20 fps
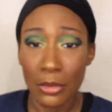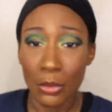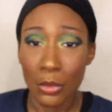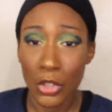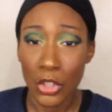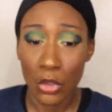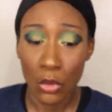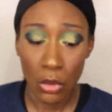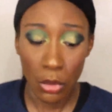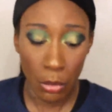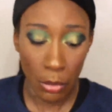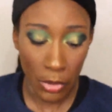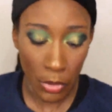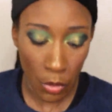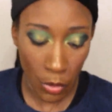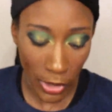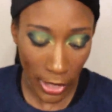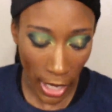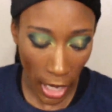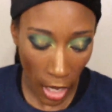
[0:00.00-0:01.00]
we're doing what we're
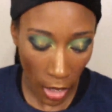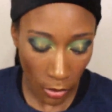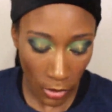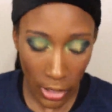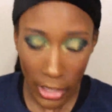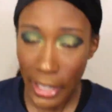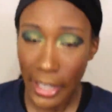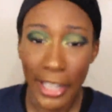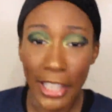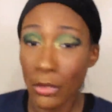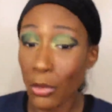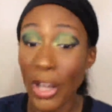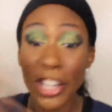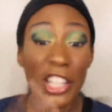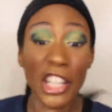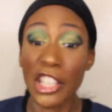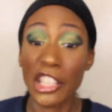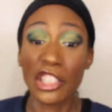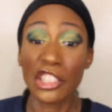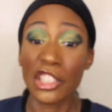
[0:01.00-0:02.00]
doing now. And that's why
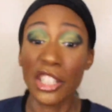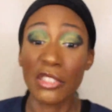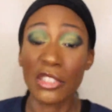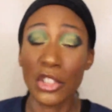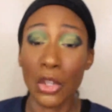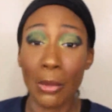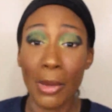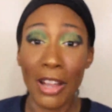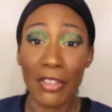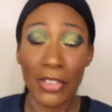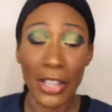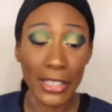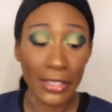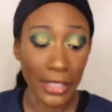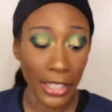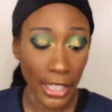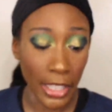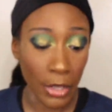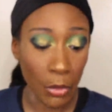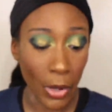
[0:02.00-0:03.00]
none of this stuff is on my face.
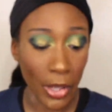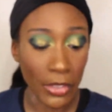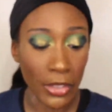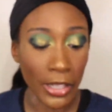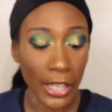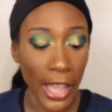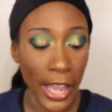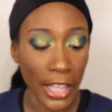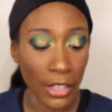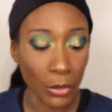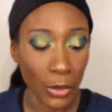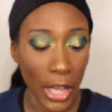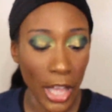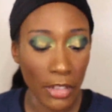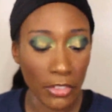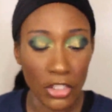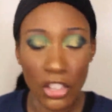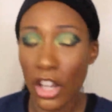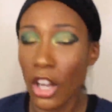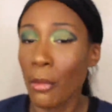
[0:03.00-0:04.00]
Anyway, the last one I
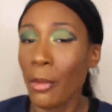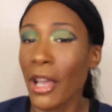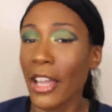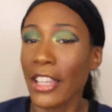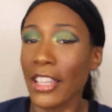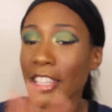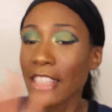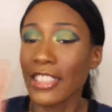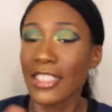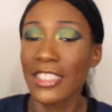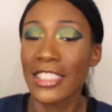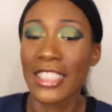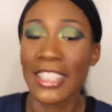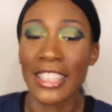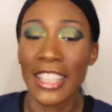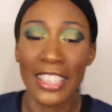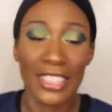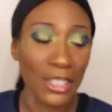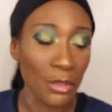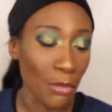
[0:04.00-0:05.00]
have to talk about is
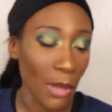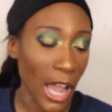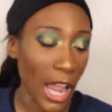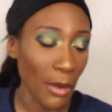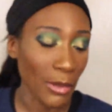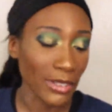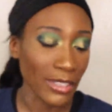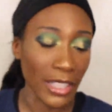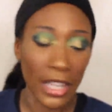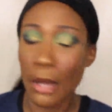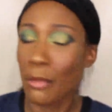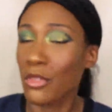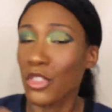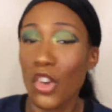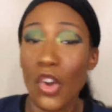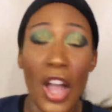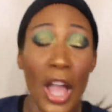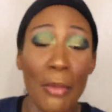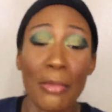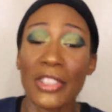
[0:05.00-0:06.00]
Danessa Myricks. And I'm
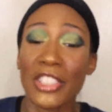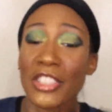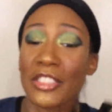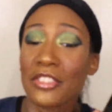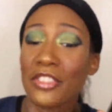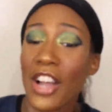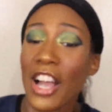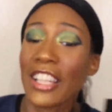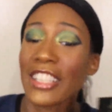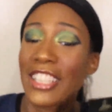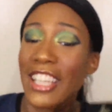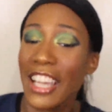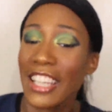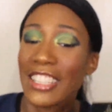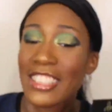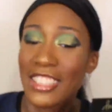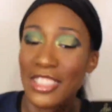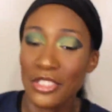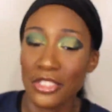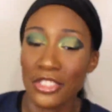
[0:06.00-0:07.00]
so happy she finally got
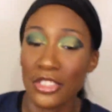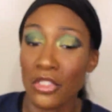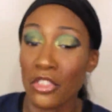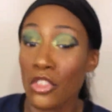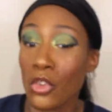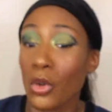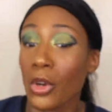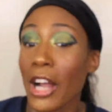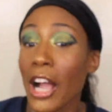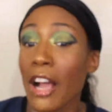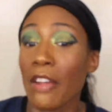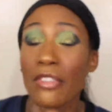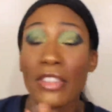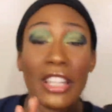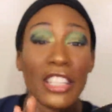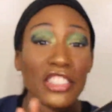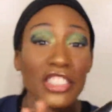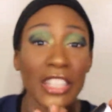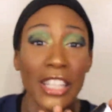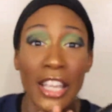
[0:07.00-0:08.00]
into Sephora. I feel
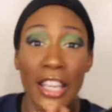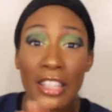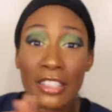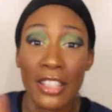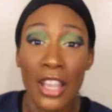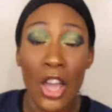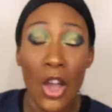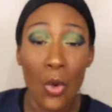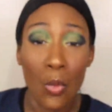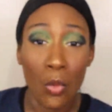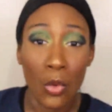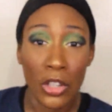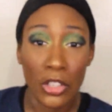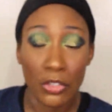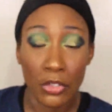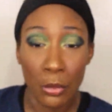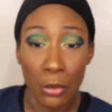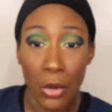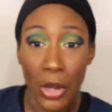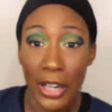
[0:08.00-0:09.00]
like she has
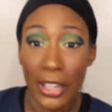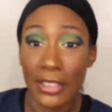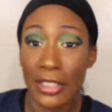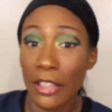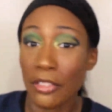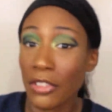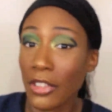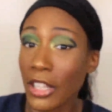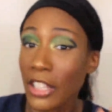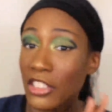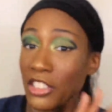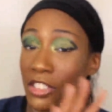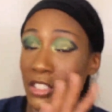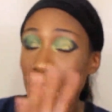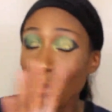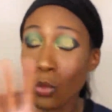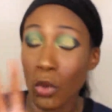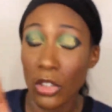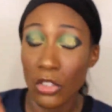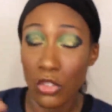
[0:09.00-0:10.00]
wonderful products. I feel like she's
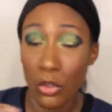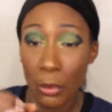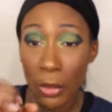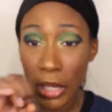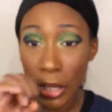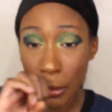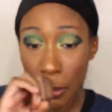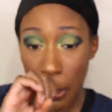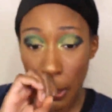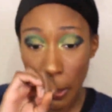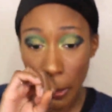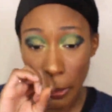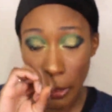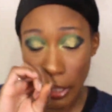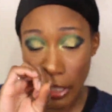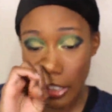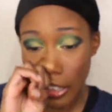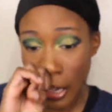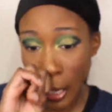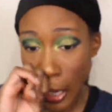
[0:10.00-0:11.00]
a wonderful makeup artist.
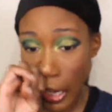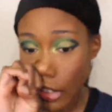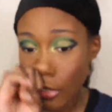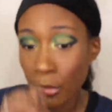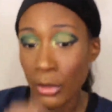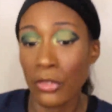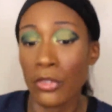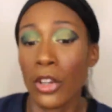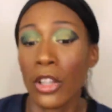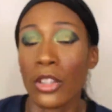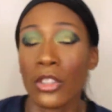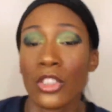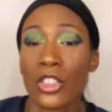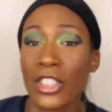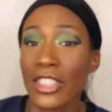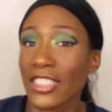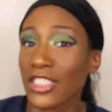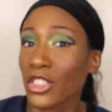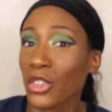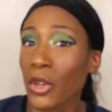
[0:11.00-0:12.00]
And I have been following her
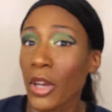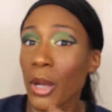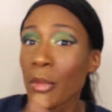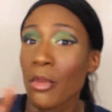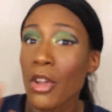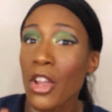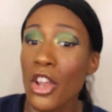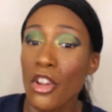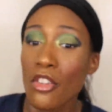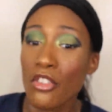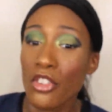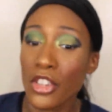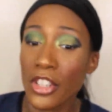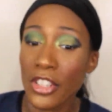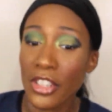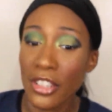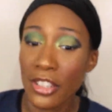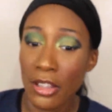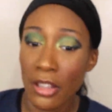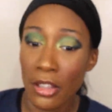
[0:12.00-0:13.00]
on Instagram for
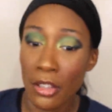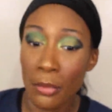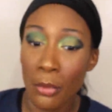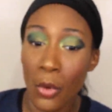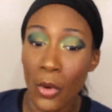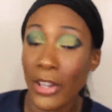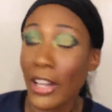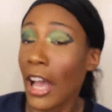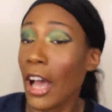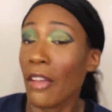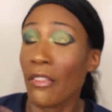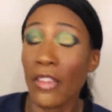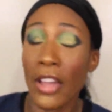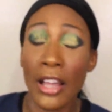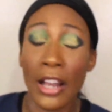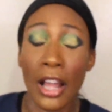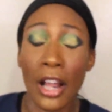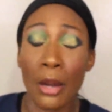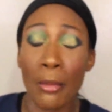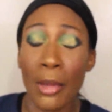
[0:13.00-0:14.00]
years at this point. I
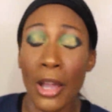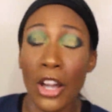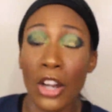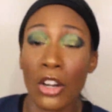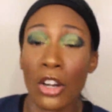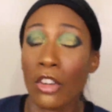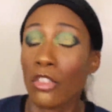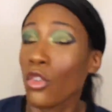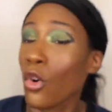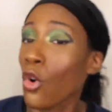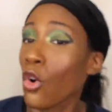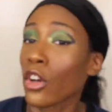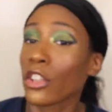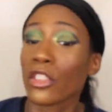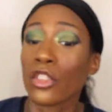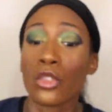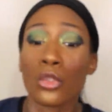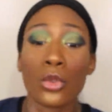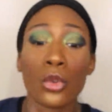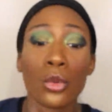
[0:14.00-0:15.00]
found out about her, of
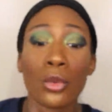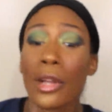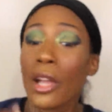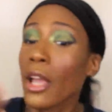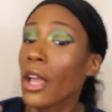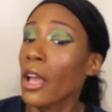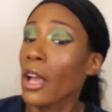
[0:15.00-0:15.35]
course, through